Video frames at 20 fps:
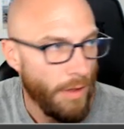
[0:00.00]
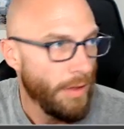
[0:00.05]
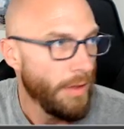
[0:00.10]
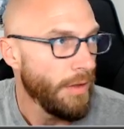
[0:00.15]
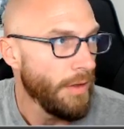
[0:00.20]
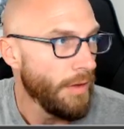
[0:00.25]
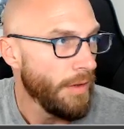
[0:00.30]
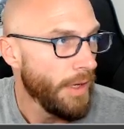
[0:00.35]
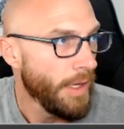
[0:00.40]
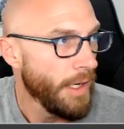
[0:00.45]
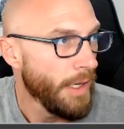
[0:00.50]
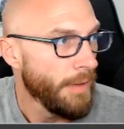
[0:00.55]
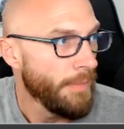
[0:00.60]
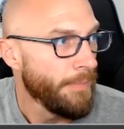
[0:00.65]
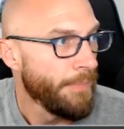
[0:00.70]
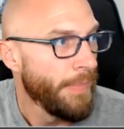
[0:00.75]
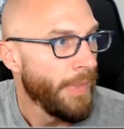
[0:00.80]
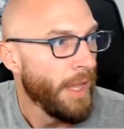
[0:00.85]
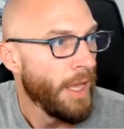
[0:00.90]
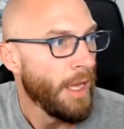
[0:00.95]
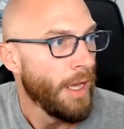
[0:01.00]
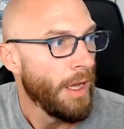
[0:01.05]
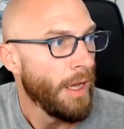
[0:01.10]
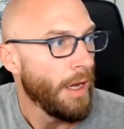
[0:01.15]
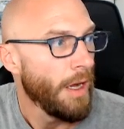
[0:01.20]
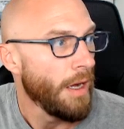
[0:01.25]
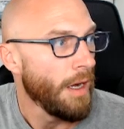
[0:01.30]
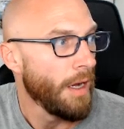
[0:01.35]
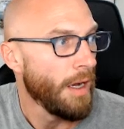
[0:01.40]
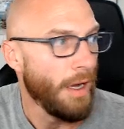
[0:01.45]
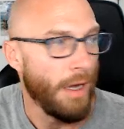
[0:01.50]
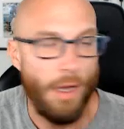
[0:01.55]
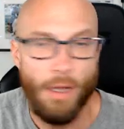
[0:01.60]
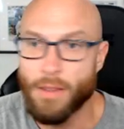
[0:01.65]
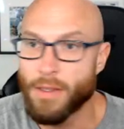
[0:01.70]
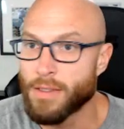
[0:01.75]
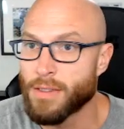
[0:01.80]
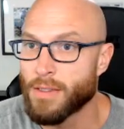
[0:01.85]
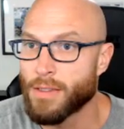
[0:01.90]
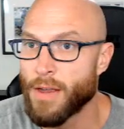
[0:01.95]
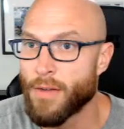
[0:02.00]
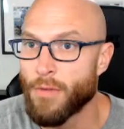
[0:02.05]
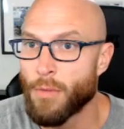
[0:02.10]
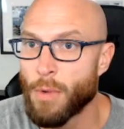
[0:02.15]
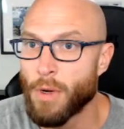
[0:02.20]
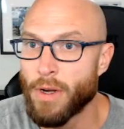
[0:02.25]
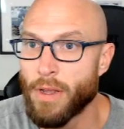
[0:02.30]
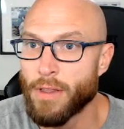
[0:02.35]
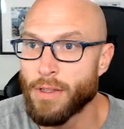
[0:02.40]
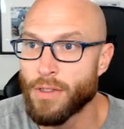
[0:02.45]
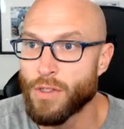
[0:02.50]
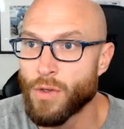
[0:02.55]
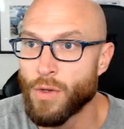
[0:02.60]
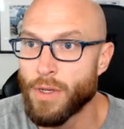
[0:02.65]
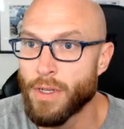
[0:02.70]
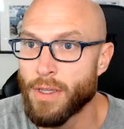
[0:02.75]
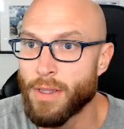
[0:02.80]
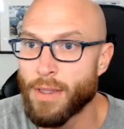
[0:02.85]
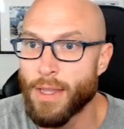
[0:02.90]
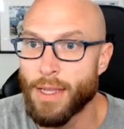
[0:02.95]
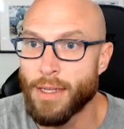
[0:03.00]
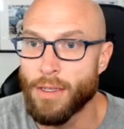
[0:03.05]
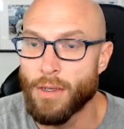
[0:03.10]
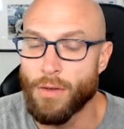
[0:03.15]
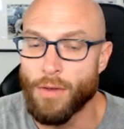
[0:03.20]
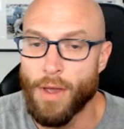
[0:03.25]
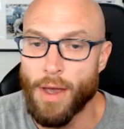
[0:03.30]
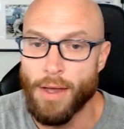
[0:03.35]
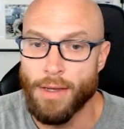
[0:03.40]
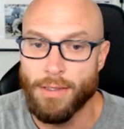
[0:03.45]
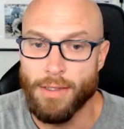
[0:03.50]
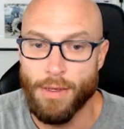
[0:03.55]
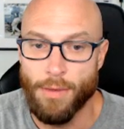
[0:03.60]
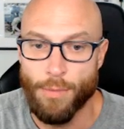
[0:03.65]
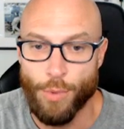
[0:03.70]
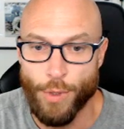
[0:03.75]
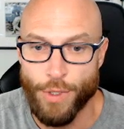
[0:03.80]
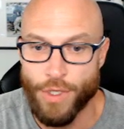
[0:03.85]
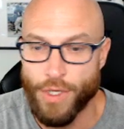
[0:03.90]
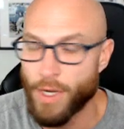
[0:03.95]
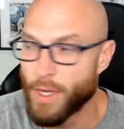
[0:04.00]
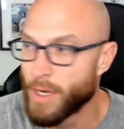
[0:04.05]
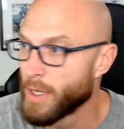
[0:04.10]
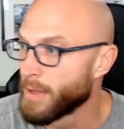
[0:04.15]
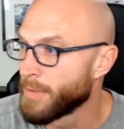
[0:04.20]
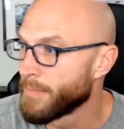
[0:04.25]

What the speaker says: you get it. This is everybody that joined. Thank you, guys. I appreciate it.